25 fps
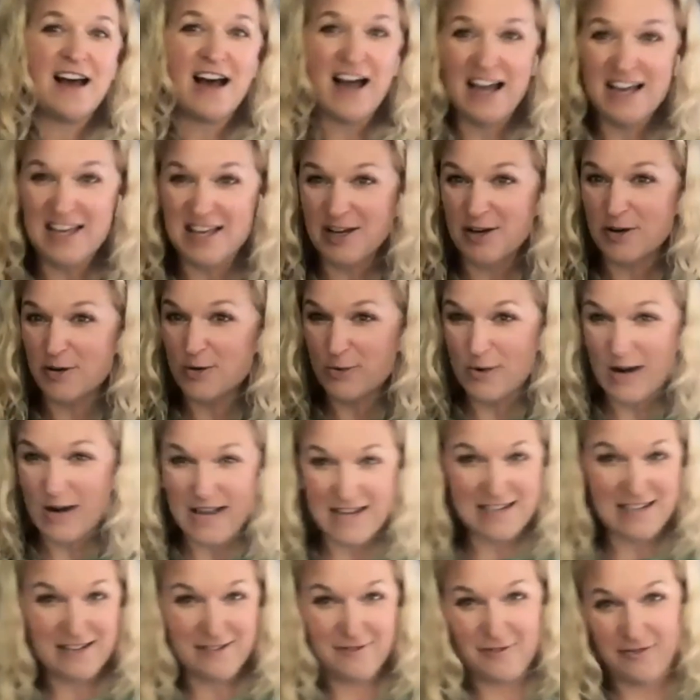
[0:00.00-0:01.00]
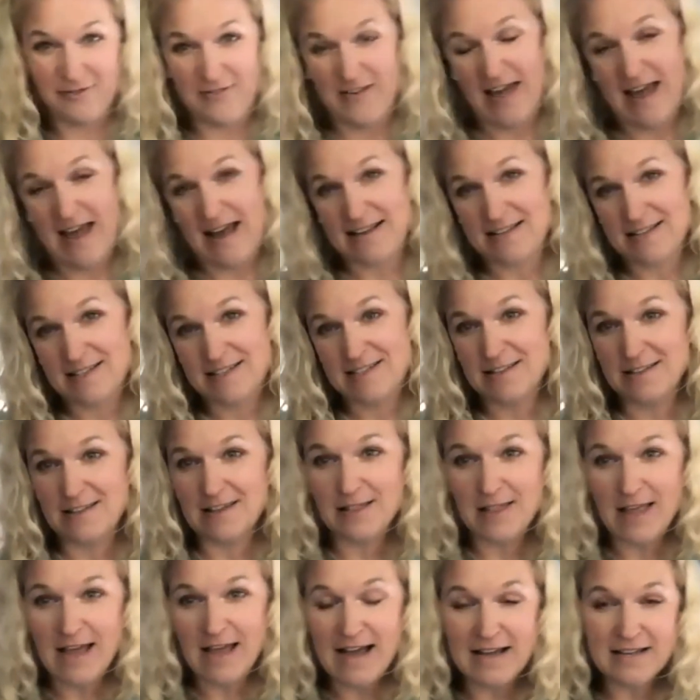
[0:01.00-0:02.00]
I can grade it fast.
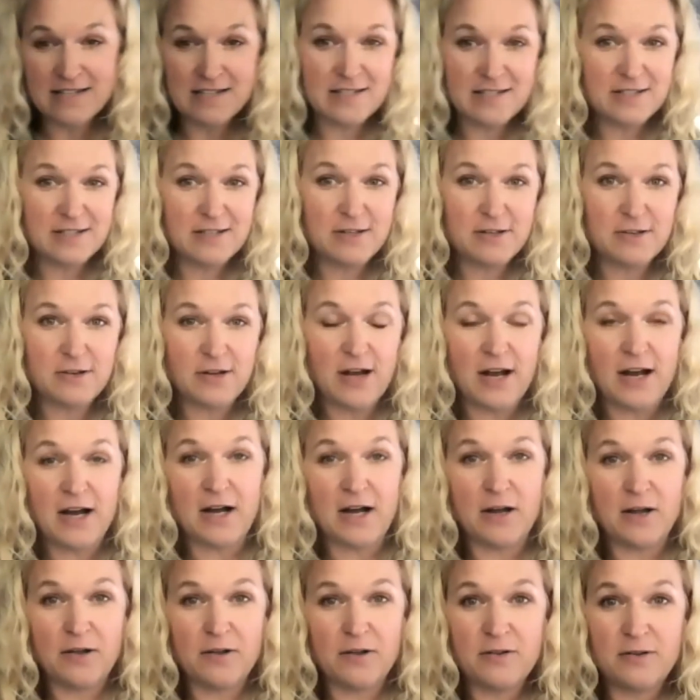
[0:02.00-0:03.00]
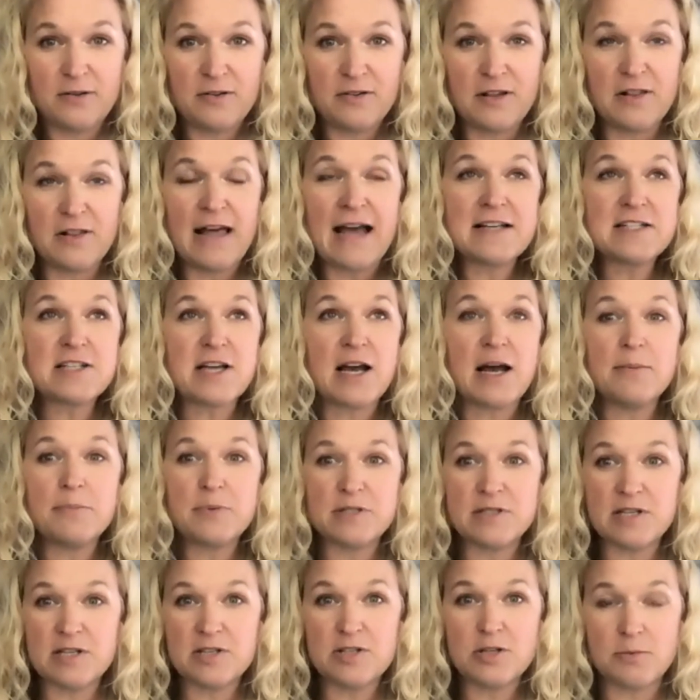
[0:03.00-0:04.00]
The last
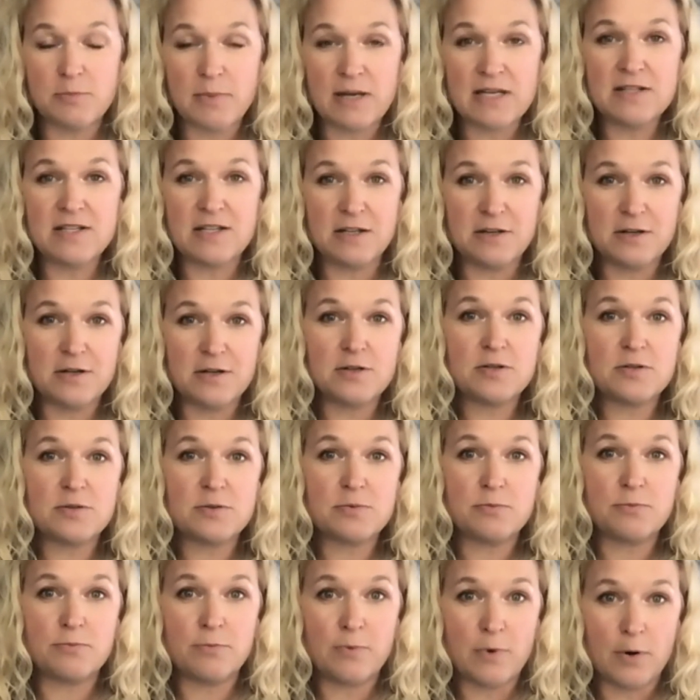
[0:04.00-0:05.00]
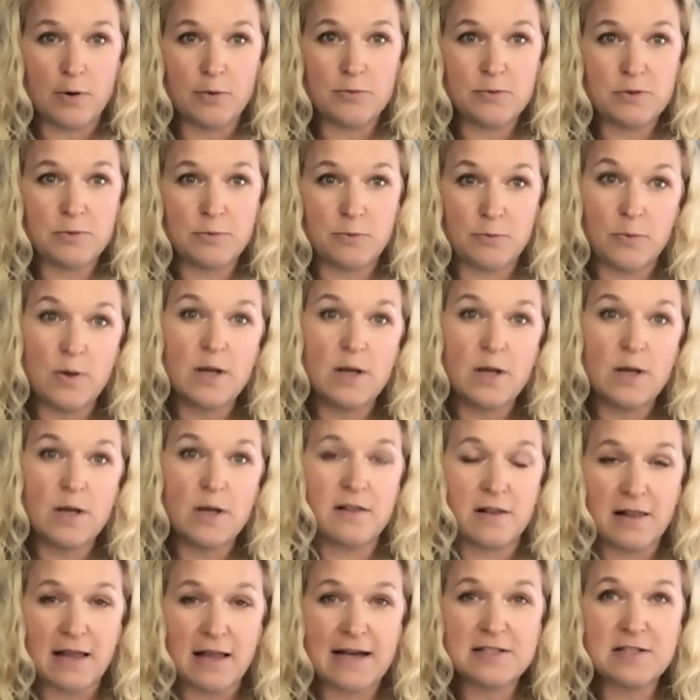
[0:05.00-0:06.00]
composition my seniors wrote, or
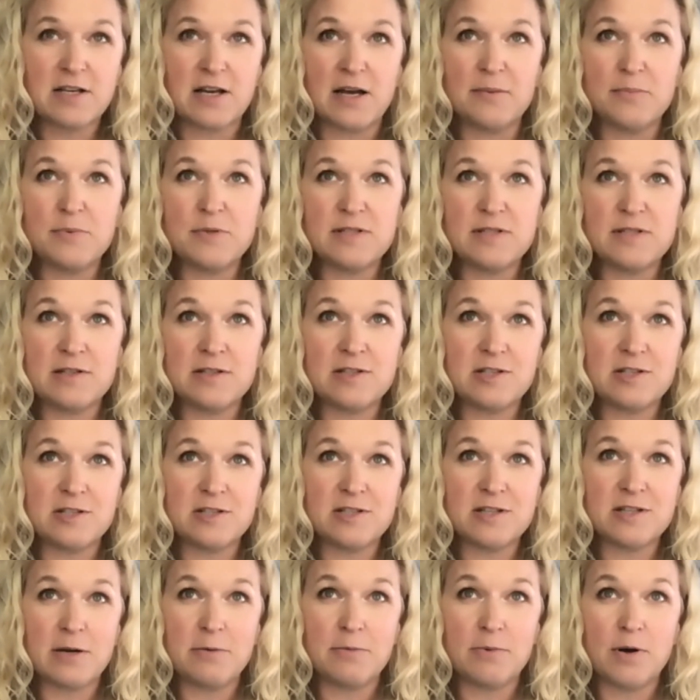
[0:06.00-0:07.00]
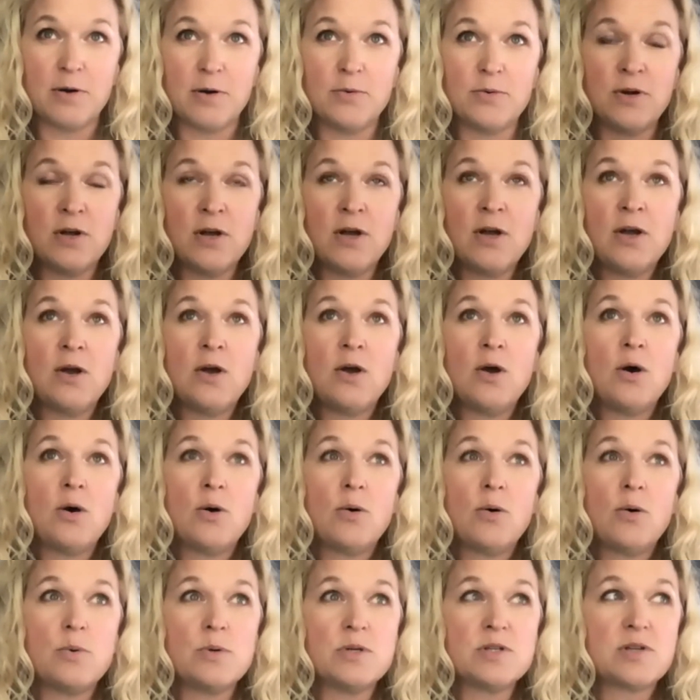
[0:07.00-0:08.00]
one of the last compositions they wrote,
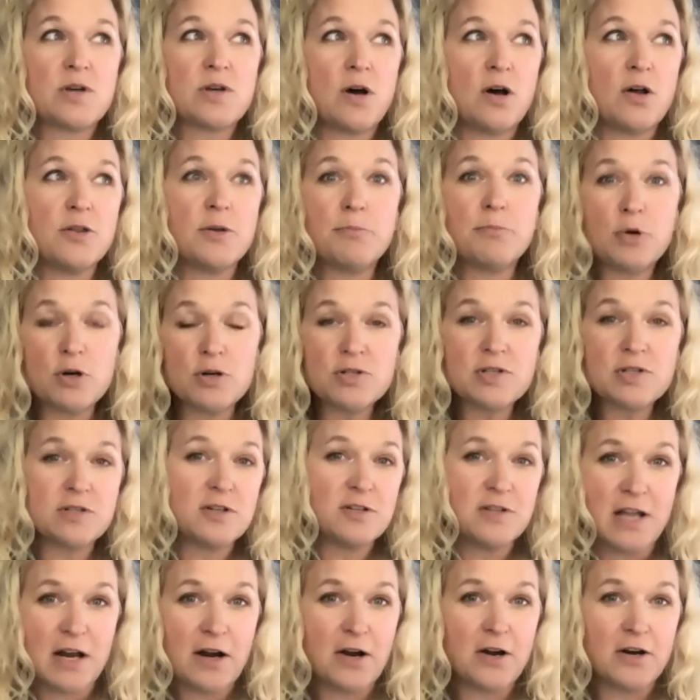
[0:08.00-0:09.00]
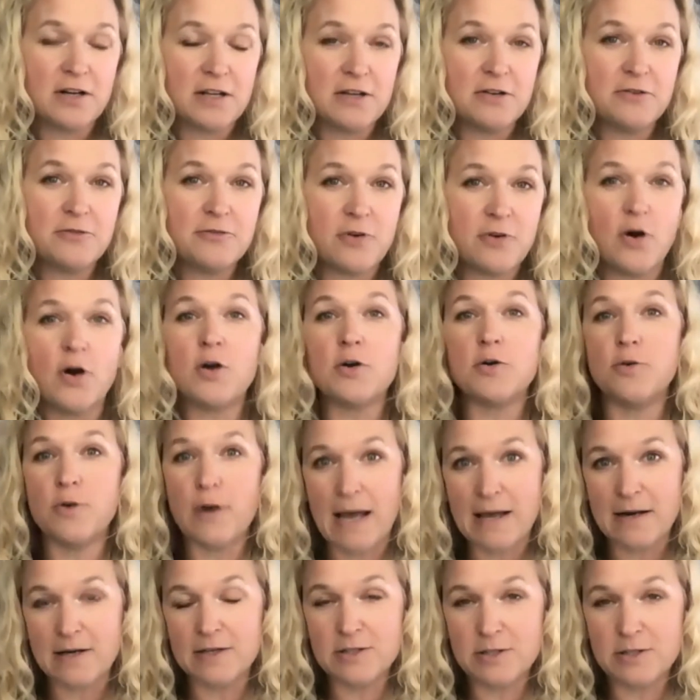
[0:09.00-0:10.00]
was called The Personal Narrative on
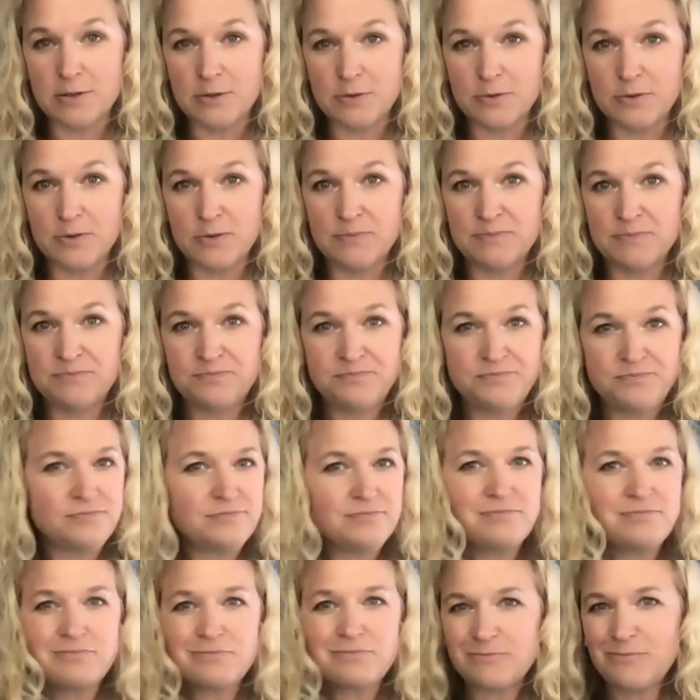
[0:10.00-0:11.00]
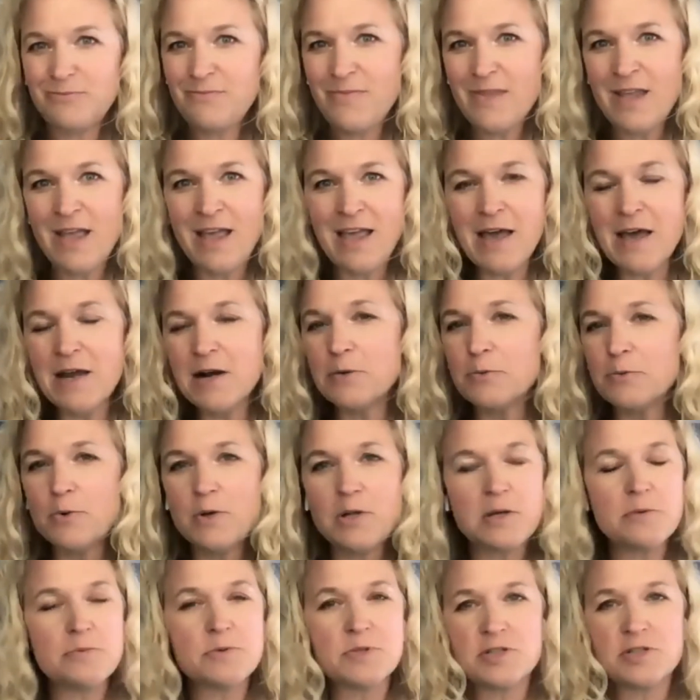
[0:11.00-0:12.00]
Gratitude. And it
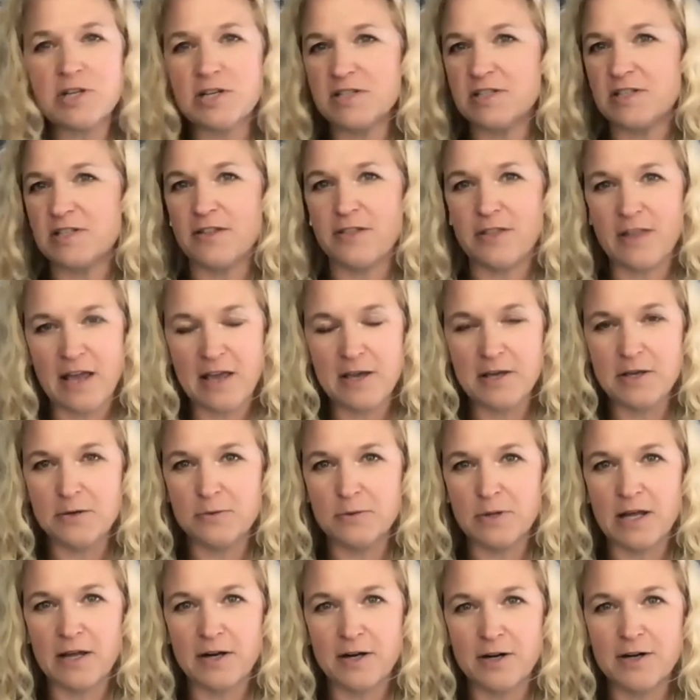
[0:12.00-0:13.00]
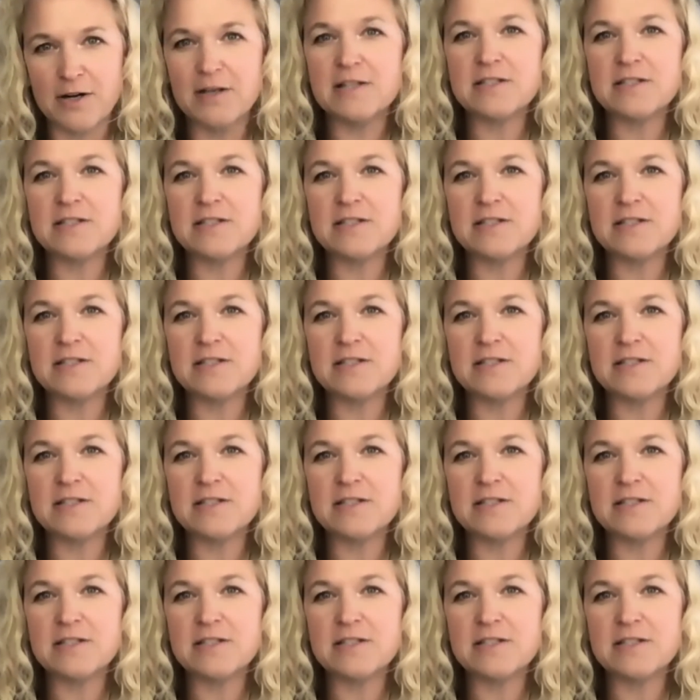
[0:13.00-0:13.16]
really was just a thank you letter.